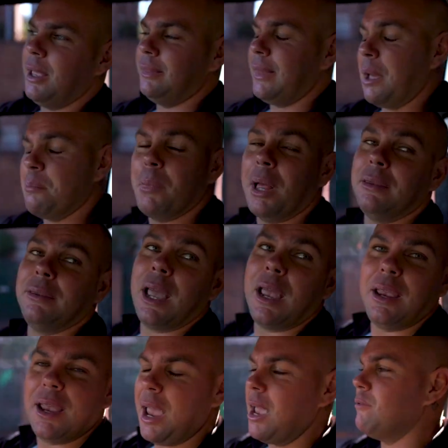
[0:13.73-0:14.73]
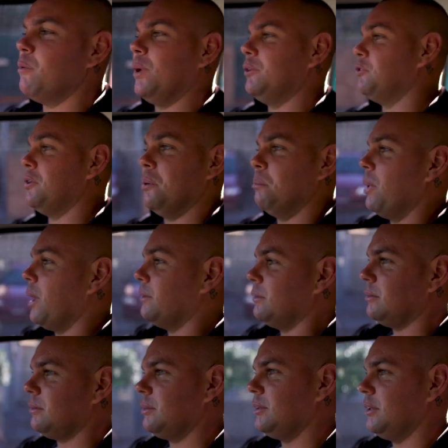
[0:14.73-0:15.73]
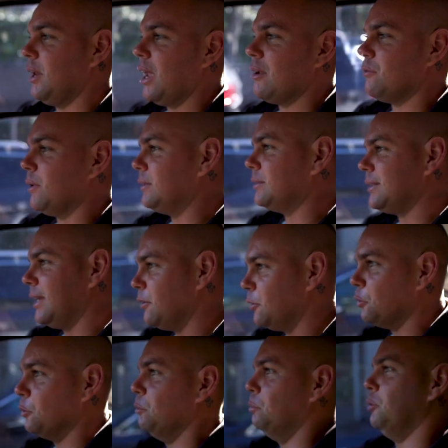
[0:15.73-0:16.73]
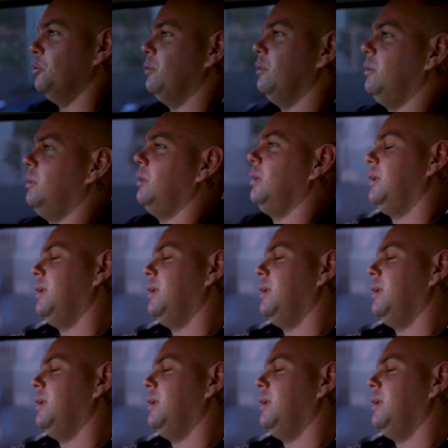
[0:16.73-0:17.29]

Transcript: that Monday, everyone's on a buzz. You know, everyone's in a good mood.